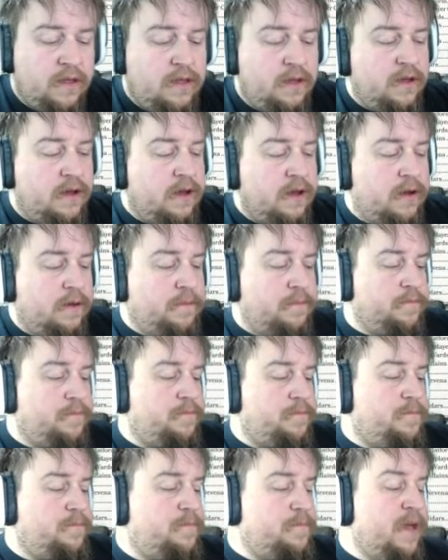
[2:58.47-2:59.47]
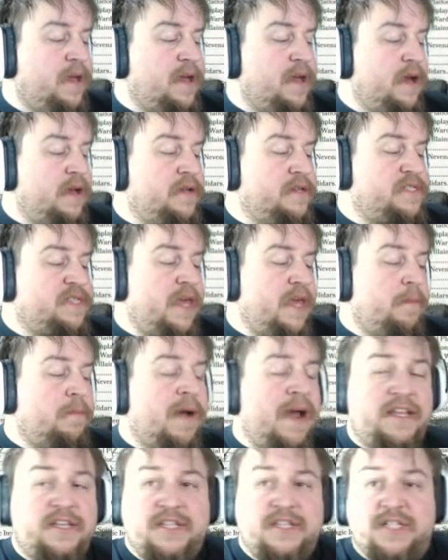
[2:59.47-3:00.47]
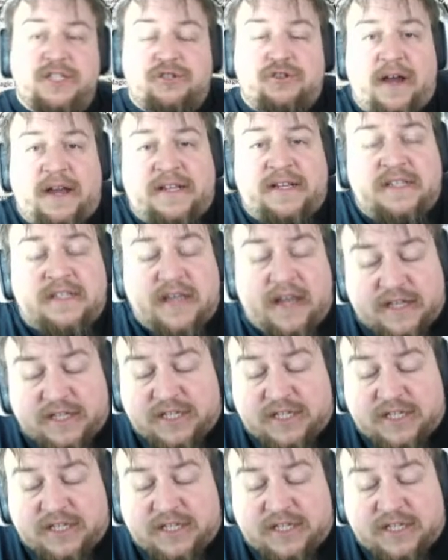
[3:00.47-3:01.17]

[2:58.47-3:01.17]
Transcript: Um, because they might just try and, and